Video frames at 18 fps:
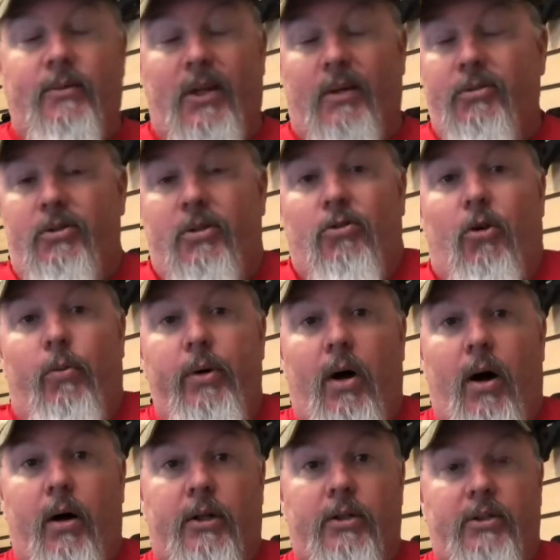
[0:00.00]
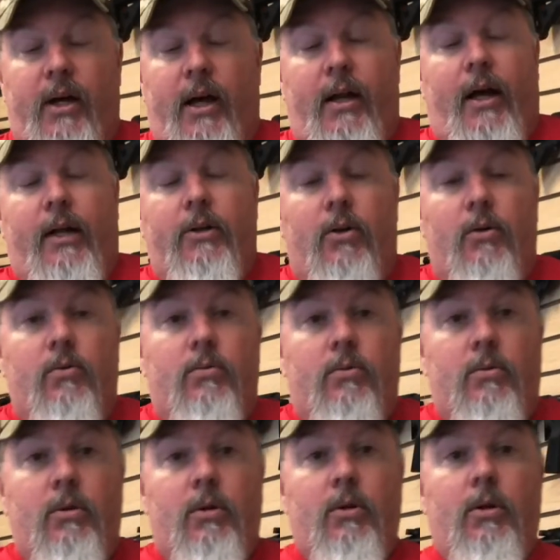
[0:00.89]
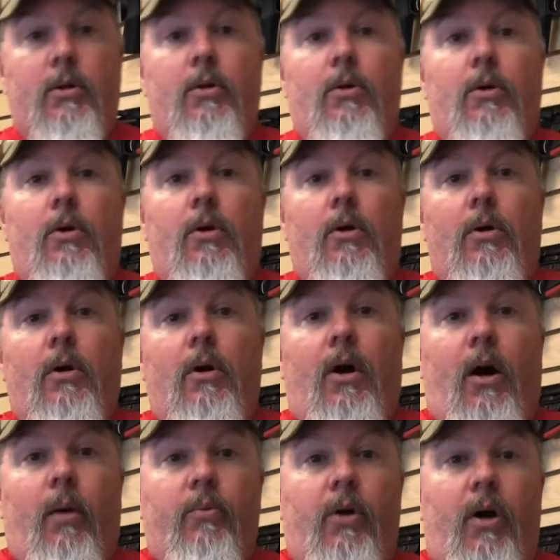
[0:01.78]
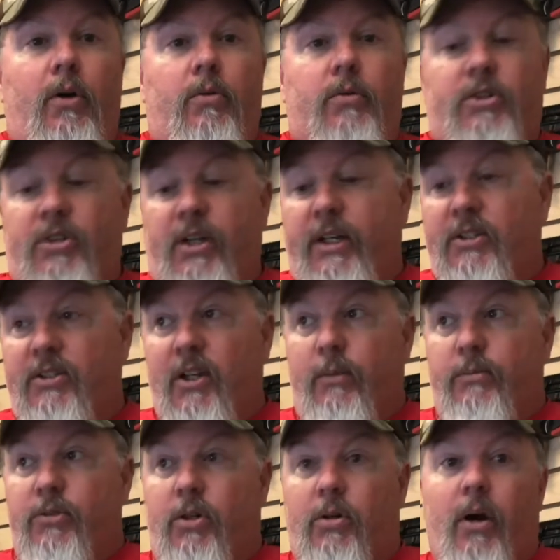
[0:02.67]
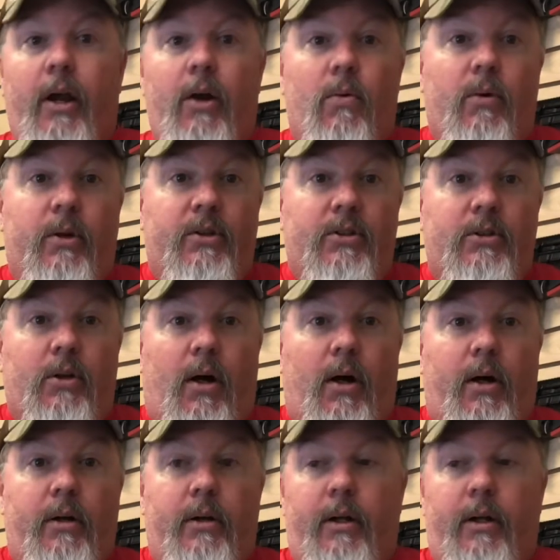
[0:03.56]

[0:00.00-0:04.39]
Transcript: I'm still going to be honest. I'm not going to say something's great when it's not.